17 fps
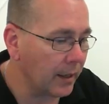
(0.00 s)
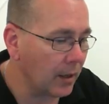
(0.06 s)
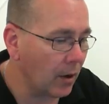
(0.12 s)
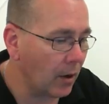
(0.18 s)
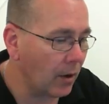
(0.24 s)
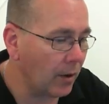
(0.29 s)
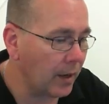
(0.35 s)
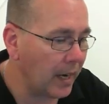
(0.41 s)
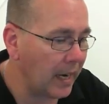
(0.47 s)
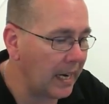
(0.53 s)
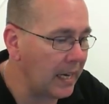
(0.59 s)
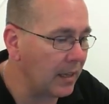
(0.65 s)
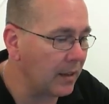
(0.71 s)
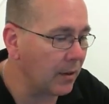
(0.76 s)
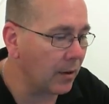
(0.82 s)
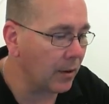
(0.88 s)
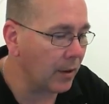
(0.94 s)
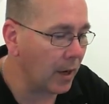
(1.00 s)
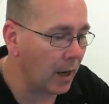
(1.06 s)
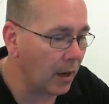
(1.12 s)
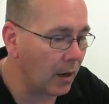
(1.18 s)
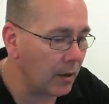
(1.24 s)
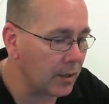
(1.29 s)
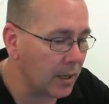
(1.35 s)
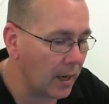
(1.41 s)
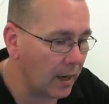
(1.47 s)
on either of
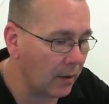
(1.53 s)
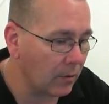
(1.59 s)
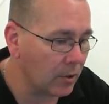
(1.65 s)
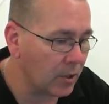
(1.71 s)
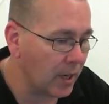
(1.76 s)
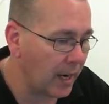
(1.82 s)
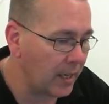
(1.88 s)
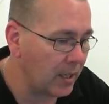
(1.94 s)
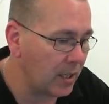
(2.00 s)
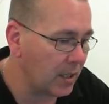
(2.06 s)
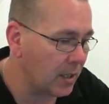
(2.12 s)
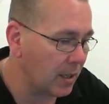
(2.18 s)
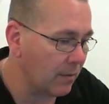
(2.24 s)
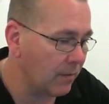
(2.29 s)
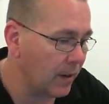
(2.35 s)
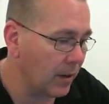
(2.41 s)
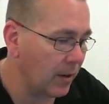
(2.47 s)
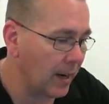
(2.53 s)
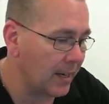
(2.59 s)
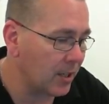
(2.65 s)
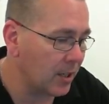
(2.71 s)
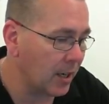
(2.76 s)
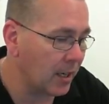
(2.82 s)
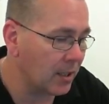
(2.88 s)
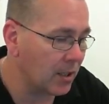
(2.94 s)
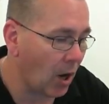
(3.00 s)
those and it will change its configuration,
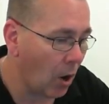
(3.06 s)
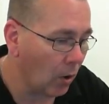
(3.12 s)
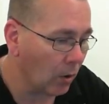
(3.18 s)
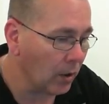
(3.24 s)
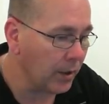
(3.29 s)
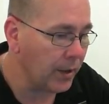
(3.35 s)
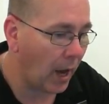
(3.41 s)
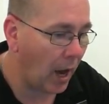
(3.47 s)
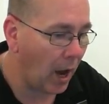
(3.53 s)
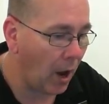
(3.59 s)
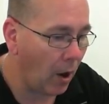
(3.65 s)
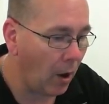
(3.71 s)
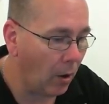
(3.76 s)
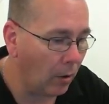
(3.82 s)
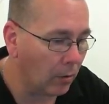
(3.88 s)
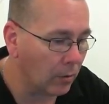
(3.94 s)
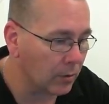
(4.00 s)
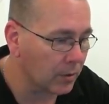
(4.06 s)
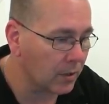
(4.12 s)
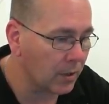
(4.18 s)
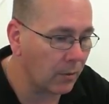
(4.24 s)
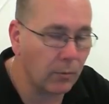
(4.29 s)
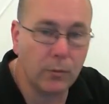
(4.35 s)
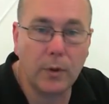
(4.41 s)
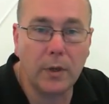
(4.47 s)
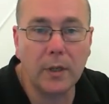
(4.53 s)
and it's only the holes that
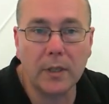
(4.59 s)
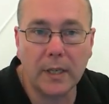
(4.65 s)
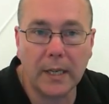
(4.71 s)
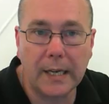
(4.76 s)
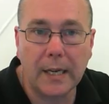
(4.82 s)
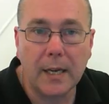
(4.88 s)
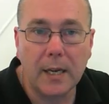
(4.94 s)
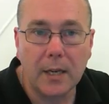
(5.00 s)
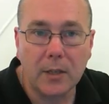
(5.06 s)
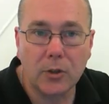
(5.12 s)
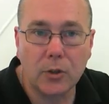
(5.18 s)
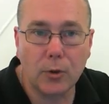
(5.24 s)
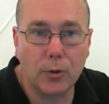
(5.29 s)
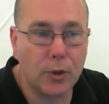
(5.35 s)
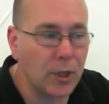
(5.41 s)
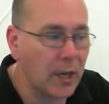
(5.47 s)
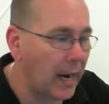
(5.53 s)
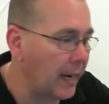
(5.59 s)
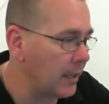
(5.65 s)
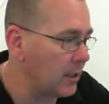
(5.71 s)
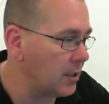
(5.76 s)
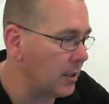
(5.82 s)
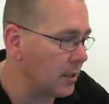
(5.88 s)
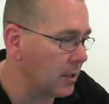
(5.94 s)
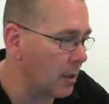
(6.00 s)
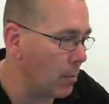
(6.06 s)
really do change
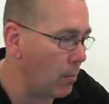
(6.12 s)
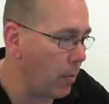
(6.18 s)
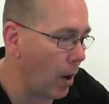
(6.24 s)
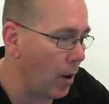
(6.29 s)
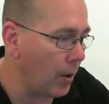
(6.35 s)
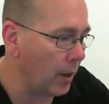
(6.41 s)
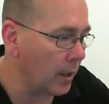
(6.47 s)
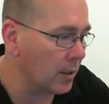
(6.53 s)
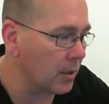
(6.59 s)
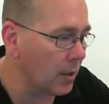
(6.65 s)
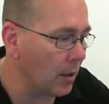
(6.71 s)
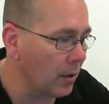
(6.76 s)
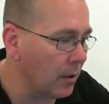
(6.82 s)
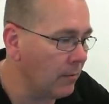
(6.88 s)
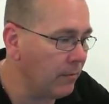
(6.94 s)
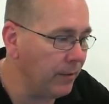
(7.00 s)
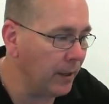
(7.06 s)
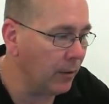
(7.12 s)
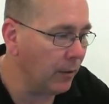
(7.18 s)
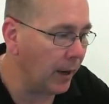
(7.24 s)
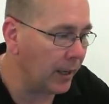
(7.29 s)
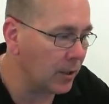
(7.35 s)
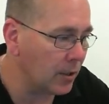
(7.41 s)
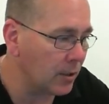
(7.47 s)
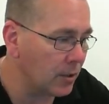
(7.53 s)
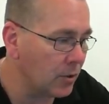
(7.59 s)
this component. So
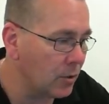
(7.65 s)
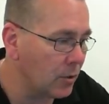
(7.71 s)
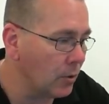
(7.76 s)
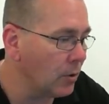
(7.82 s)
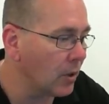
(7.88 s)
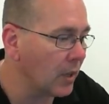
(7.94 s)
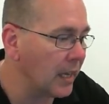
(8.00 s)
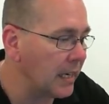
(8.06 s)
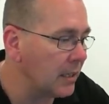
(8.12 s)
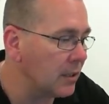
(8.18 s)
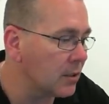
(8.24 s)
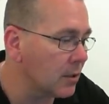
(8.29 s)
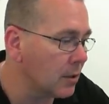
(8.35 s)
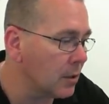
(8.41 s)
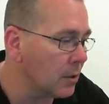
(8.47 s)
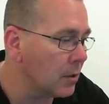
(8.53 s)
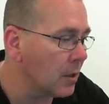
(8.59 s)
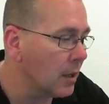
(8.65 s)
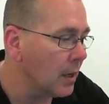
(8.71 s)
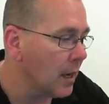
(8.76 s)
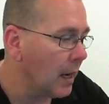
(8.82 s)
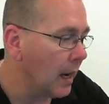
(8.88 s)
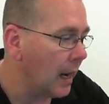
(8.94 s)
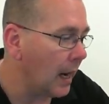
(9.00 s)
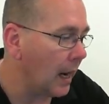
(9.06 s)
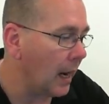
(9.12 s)
configurations do lead to
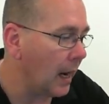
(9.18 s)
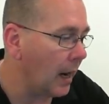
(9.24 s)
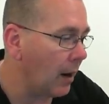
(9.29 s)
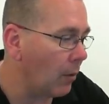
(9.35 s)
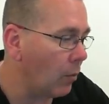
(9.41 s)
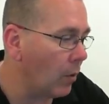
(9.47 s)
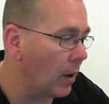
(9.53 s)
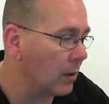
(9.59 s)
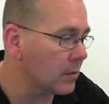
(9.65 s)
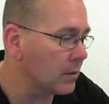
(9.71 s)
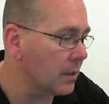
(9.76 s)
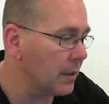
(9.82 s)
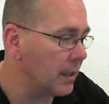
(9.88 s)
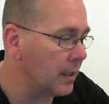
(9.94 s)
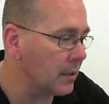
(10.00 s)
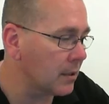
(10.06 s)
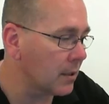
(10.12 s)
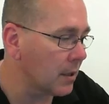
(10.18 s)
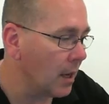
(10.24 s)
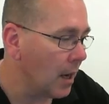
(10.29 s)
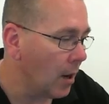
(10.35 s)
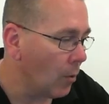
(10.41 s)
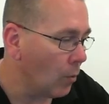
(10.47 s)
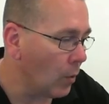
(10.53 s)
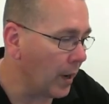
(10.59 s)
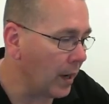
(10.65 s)
well to this.
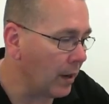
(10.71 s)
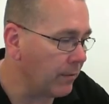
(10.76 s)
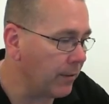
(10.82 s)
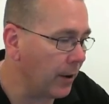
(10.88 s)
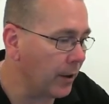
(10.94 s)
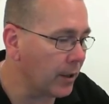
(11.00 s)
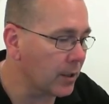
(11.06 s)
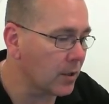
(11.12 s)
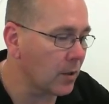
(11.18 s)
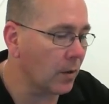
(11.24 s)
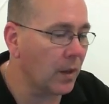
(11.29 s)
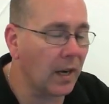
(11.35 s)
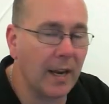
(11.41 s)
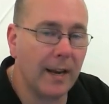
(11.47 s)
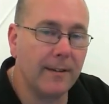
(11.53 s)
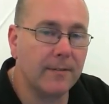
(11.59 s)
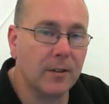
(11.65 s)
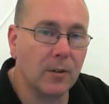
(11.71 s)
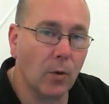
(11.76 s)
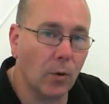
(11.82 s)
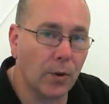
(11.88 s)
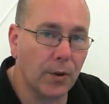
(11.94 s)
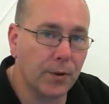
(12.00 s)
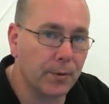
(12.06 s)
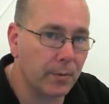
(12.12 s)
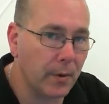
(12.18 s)
We're going to focus on the left, or
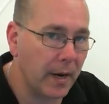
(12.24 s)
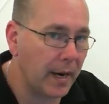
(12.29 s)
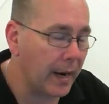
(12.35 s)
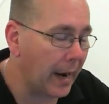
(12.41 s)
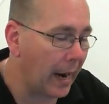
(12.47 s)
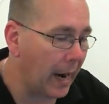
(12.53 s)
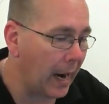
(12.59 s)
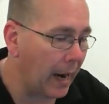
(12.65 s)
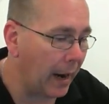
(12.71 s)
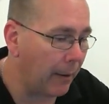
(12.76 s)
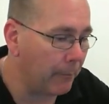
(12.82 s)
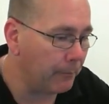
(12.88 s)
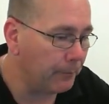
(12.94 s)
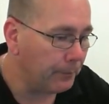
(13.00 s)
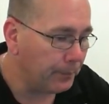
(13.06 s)
the threaded arm,